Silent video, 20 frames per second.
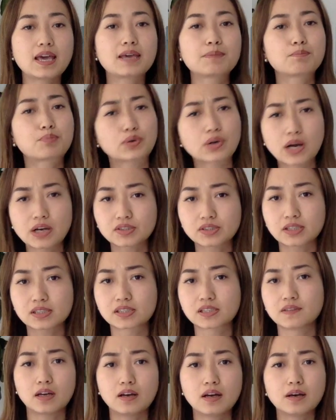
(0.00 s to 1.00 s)
in
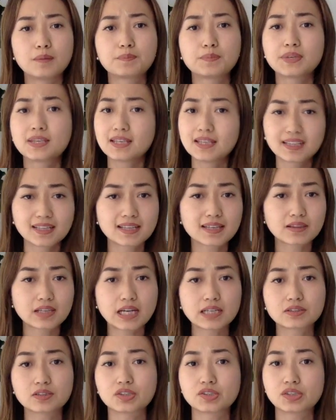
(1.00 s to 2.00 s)
process of appealing
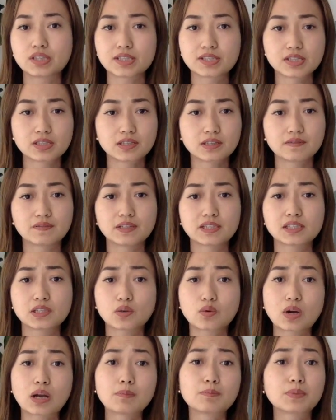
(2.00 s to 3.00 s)
that decision of
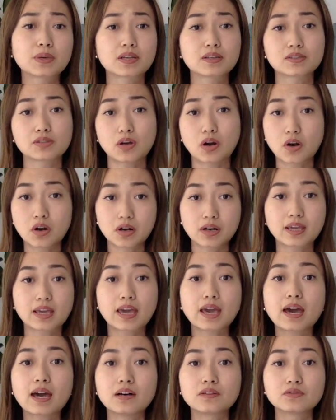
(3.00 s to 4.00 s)
Instagram because our
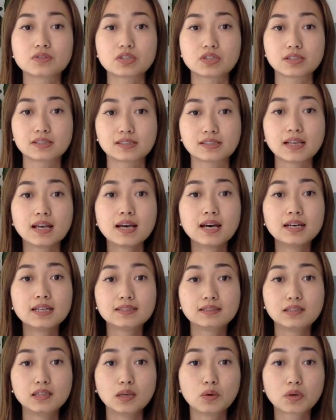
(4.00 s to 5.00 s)
account just
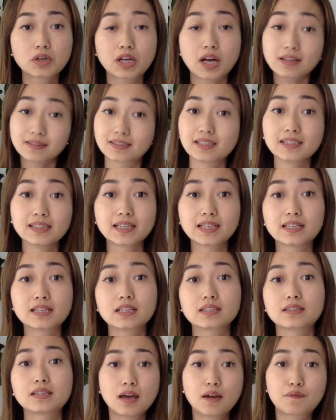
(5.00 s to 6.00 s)
got
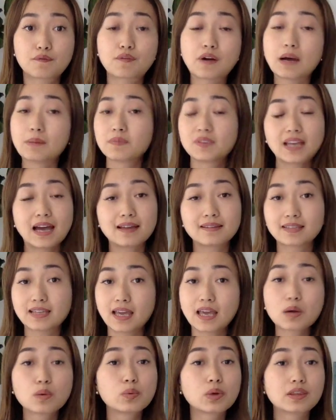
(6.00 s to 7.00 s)
deleted from that
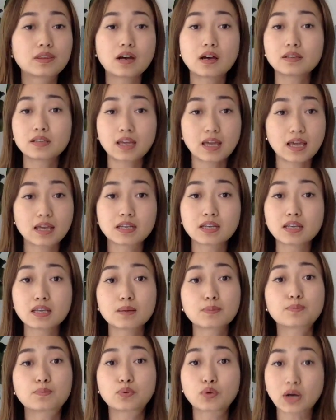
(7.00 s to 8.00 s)
day without
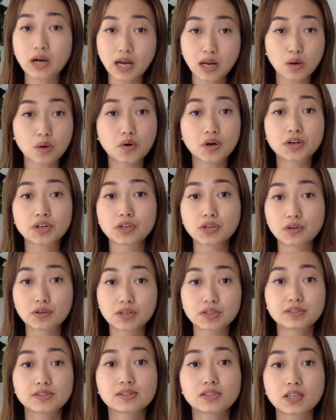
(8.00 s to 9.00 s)
any prior
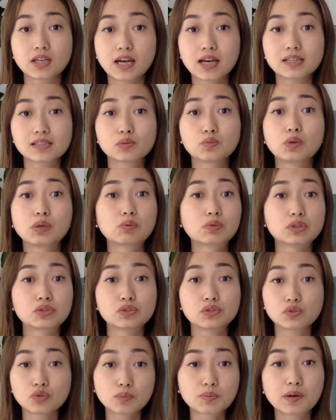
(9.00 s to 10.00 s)
notice to us. We were
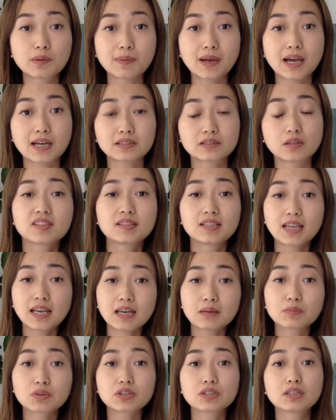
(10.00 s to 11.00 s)
super mad.
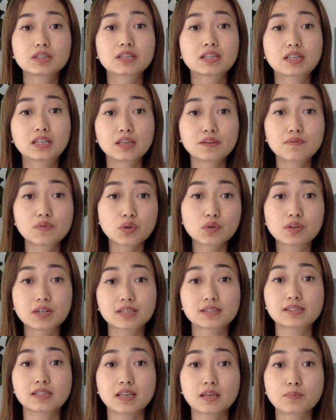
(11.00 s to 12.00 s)
Today I'm gonna give you an
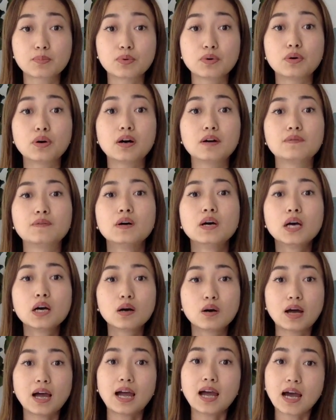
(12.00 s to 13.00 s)
example of
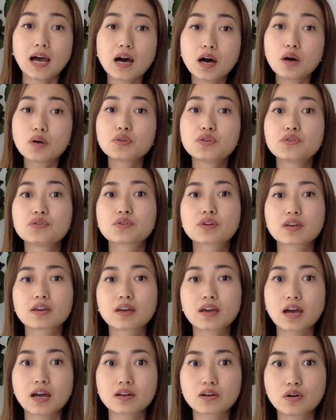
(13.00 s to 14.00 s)
how you
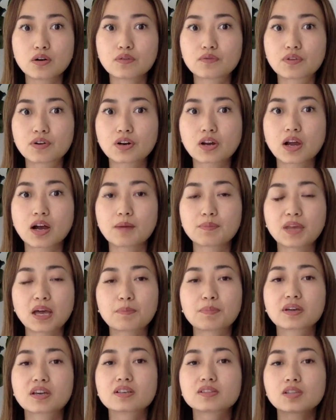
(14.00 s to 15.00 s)
can kind of overcome
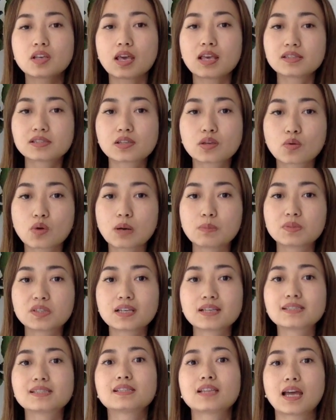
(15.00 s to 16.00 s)
that, because Instagram
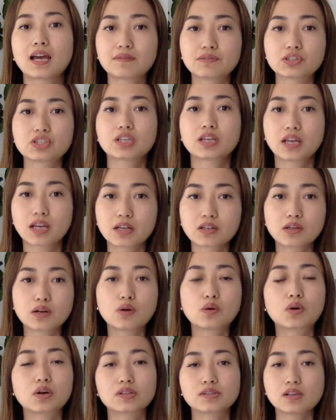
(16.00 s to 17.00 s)
doesn't have a
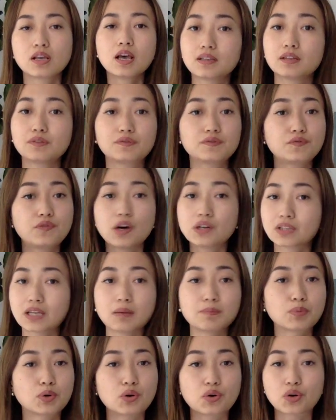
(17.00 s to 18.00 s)
channel or phone
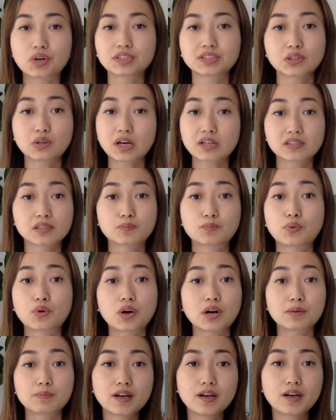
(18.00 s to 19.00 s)
number or direct
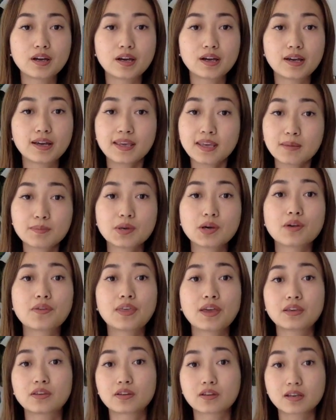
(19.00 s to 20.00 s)
support email
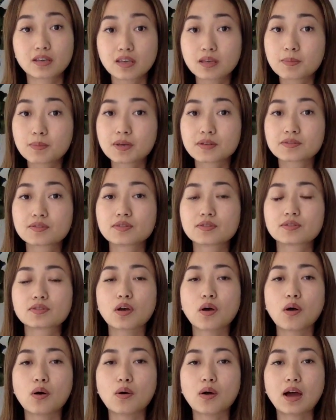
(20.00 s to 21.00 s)
that you could email to,
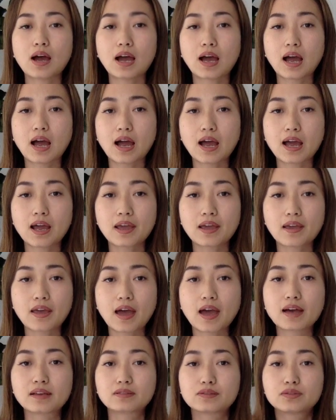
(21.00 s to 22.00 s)
so I
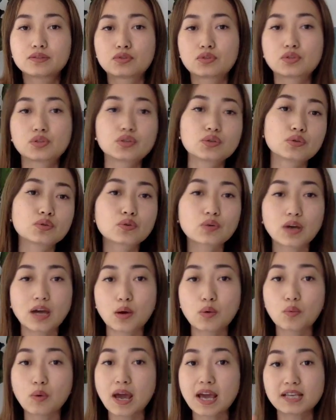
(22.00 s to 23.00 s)
had two
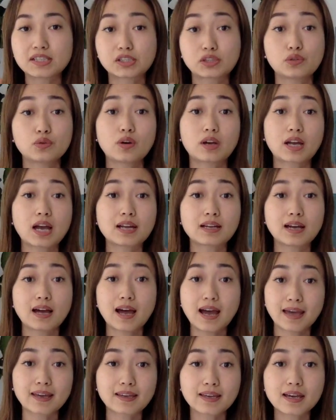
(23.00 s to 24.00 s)
ways to kind of
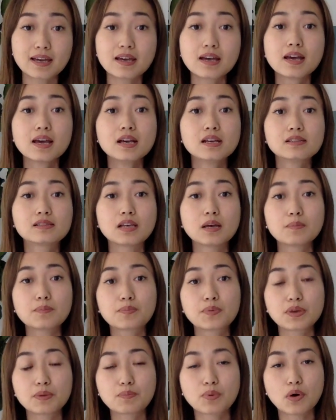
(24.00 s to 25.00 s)
hack it. Some
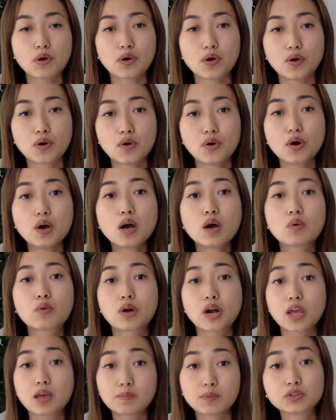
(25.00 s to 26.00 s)
people
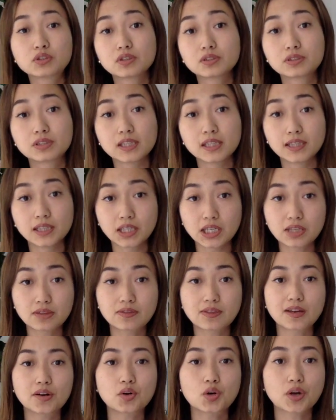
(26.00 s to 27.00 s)
were able to delete
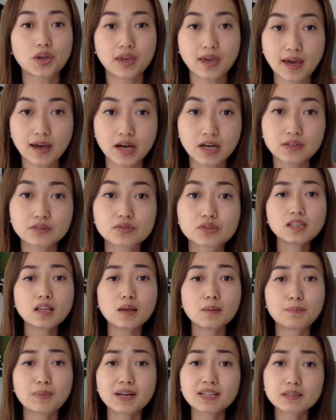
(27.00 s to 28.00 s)
their account
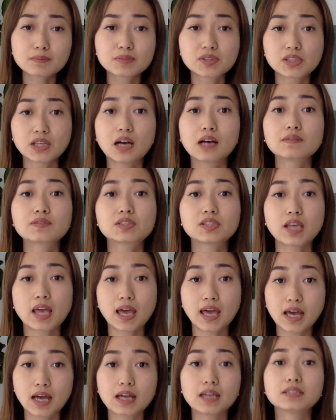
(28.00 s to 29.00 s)
by themselves
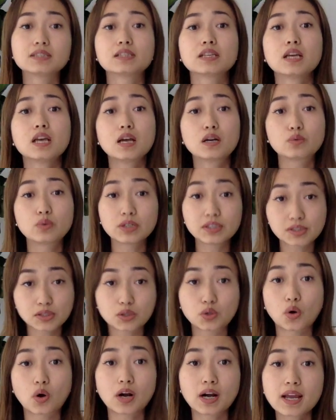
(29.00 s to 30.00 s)
and
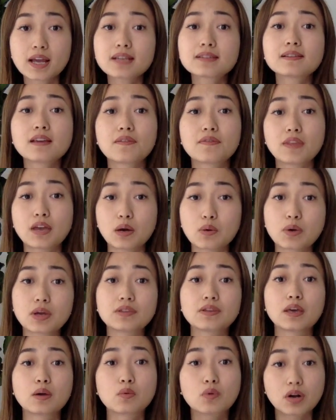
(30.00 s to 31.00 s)
restore it, and that way
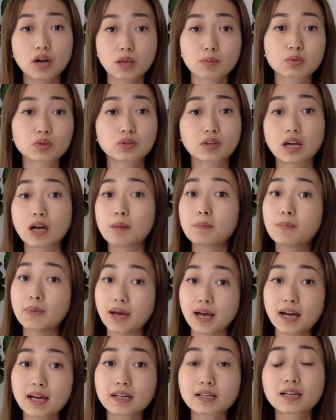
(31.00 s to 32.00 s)
they were able to come
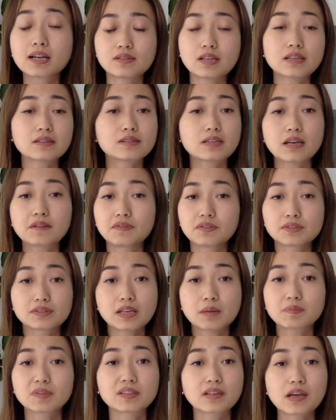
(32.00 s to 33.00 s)
back. That's definitely
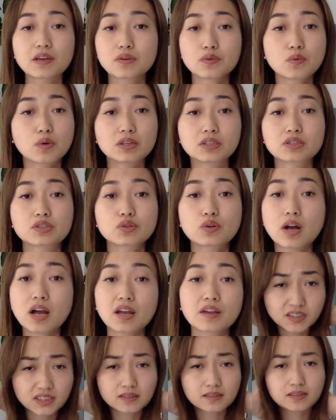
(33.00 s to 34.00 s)
something that you want to
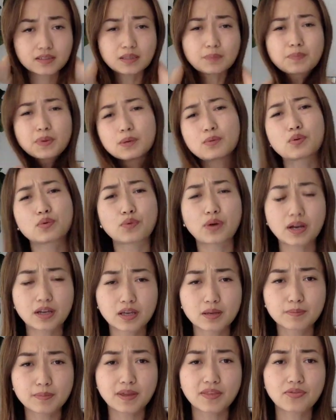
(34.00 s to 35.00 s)
try. Some people
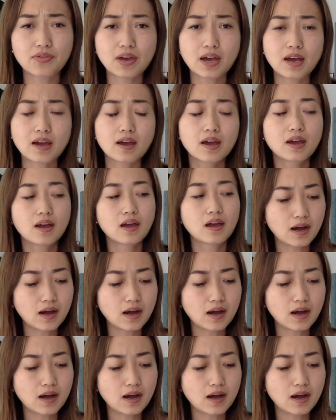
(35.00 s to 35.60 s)
recommend that.